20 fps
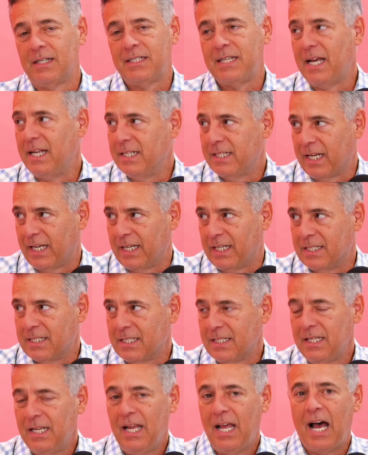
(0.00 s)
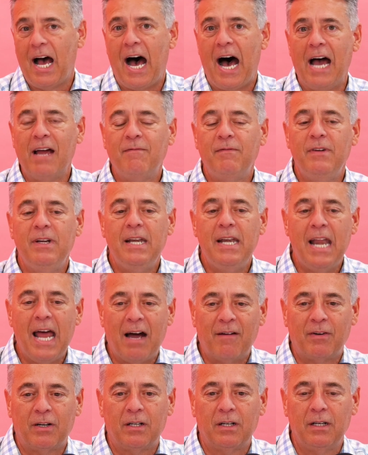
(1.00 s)
10 days. I've
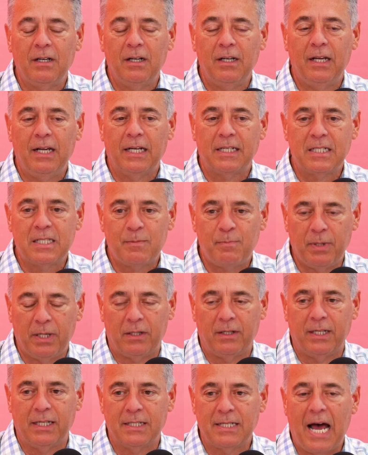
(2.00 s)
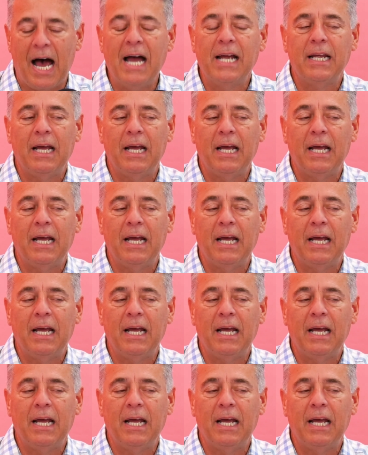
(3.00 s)
never experienced,